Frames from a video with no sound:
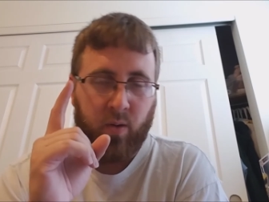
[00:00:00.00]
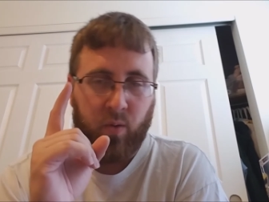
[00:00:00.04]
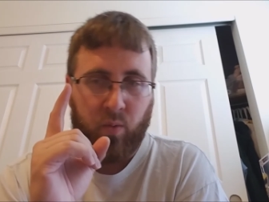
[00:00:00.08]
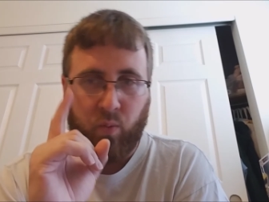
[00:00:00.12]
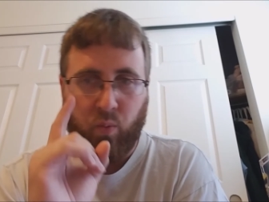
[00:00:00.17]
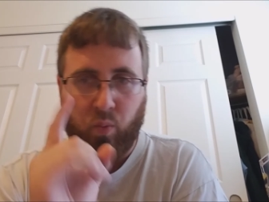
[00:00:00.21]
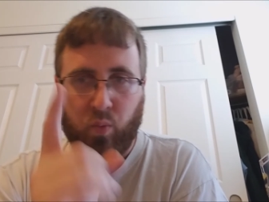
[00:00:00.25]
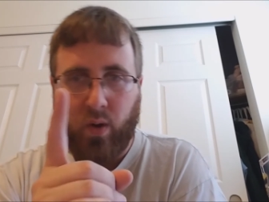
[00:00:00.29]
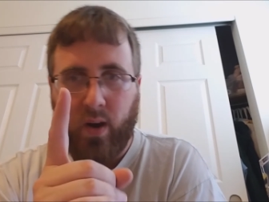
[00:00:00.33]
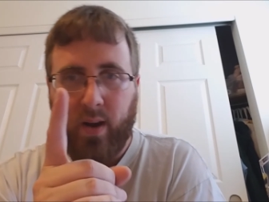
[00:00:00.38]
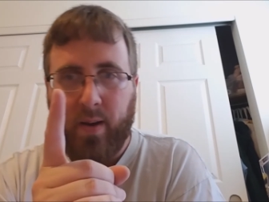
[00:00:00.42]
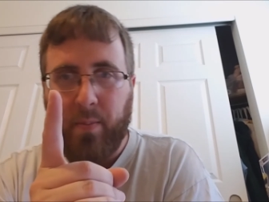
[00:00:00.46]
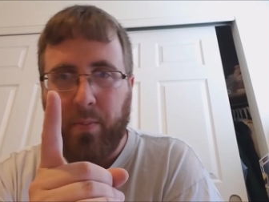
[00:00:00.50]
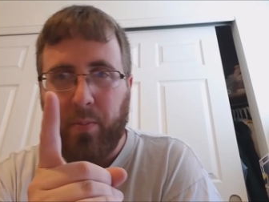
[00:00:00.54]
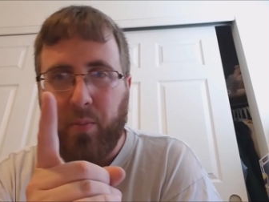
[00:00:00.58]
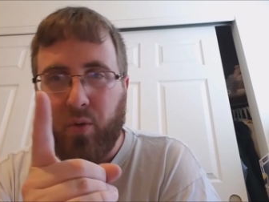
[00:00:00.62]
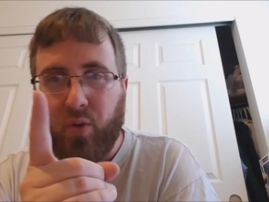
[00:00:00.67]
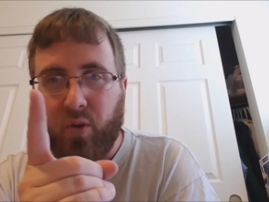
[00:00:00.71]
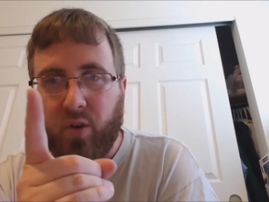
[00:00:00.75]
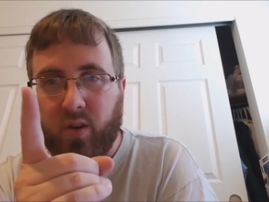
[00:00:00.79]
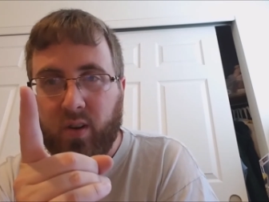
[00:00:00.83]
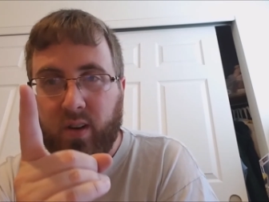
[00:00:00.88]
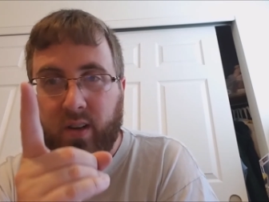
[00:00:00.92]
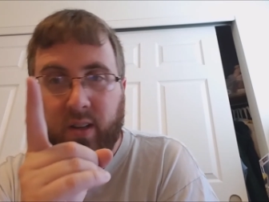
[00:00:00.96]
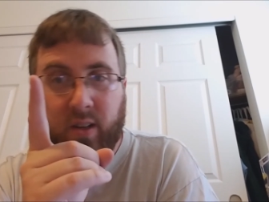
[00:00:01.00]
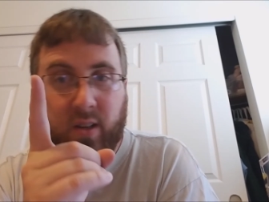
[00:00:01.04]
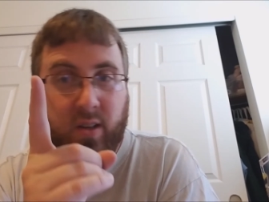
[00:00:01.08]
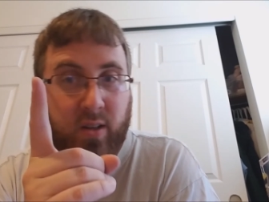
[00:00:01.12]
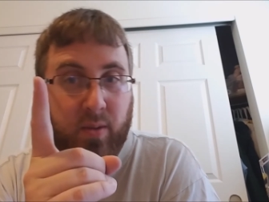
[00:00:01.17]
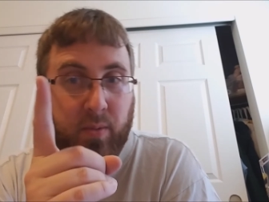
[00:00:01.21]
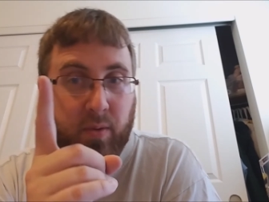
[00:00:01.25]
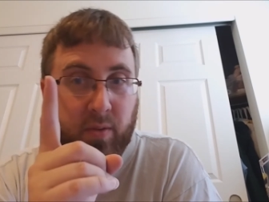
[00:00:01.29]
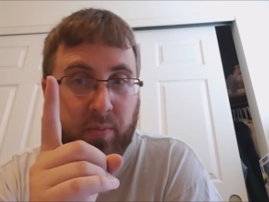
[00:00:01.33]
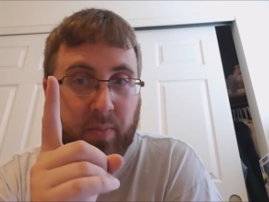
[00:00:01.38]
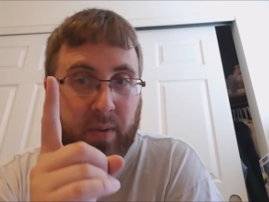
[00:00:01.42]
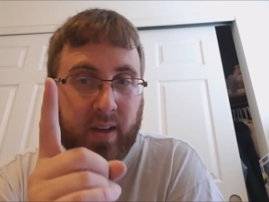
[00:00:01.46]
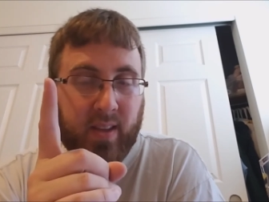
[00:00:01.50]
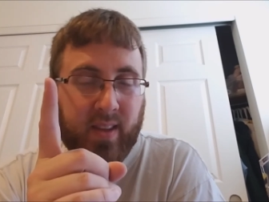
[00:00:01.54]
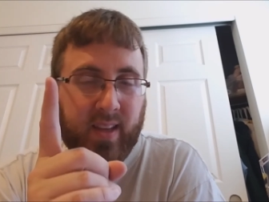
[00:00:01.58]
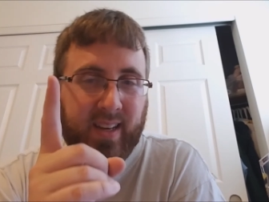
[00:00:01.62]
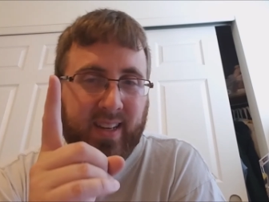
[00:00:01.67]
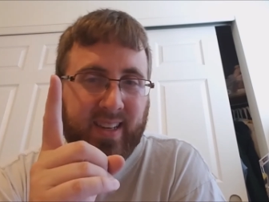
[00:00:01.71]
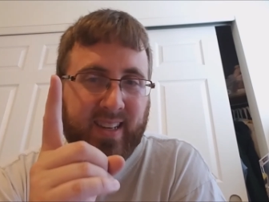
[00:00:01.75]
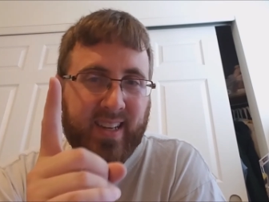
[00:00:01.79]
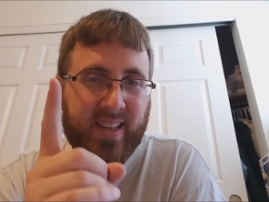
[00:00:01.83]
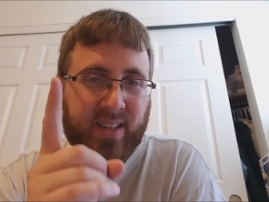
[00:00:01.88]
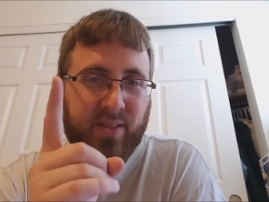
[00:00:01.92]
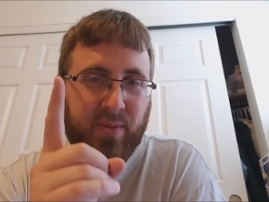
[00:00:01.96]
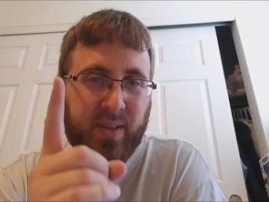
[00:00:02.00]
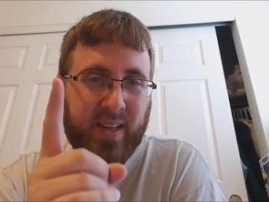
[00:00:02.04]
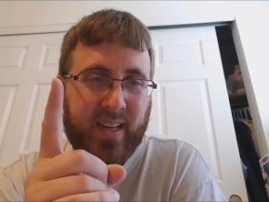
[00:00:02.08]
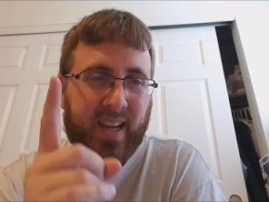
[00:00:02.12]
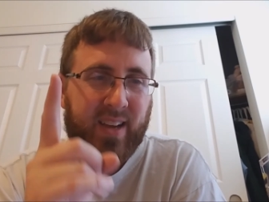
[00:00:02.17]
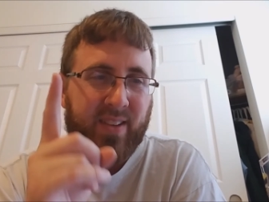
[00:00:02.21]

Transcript: One more YouTuber spotlight next week.